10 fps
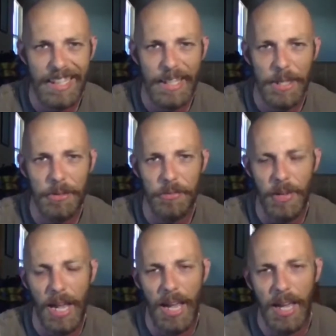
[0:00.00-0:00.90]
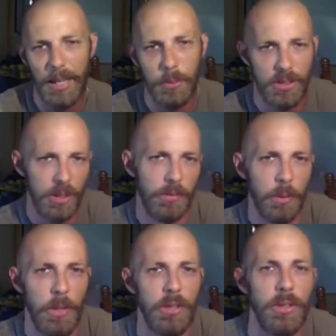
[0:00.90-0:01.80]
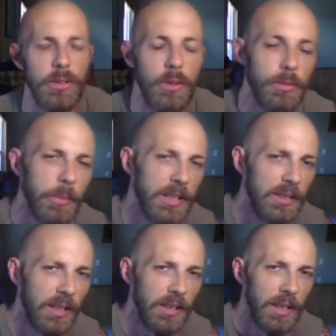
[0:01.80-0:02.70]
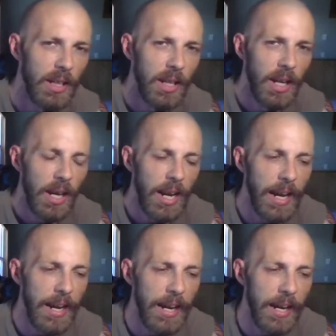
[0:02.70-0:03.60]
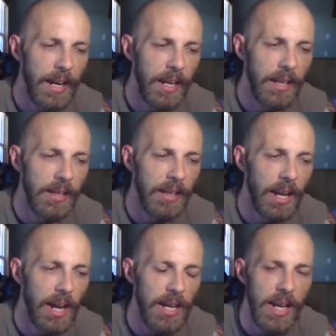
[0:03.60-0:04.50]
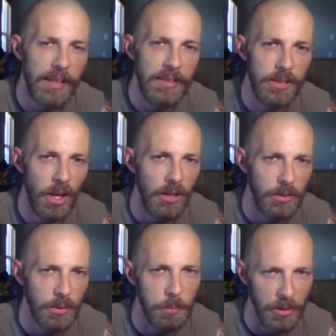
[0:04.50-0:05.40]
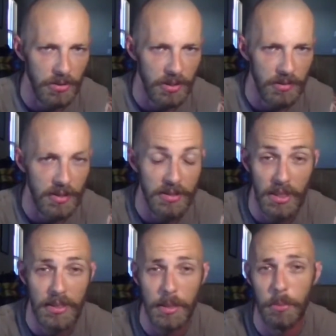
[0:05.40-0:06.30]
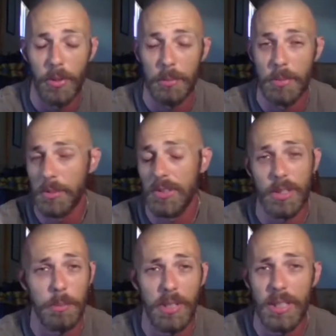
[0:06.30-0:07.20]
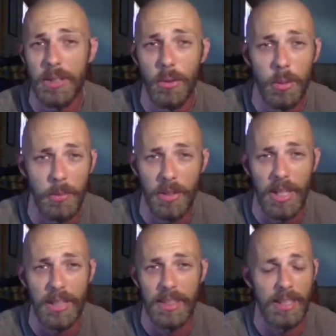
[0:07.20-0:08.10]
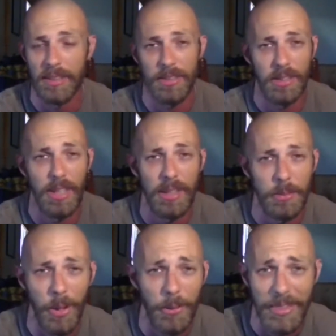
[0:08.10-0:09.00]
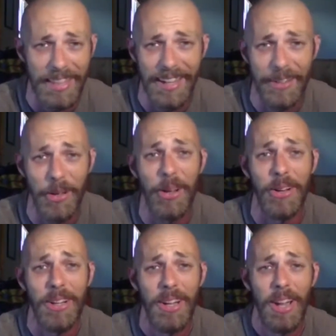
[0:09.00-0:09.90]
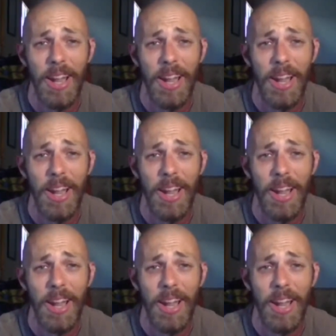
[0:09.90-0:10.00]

if I was looking for a martial arts school for my son and I had to talk to a person to set the appointment, which is completely normal, and I think there's nothing wrong with that at all,